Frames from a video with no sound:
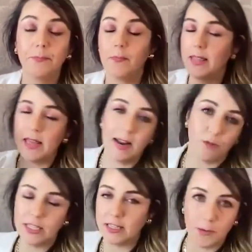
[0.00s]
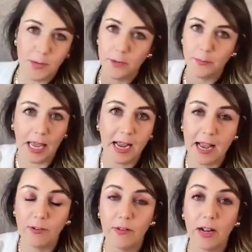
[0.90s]
And then every system into play I
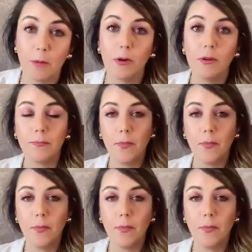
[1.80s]
have available.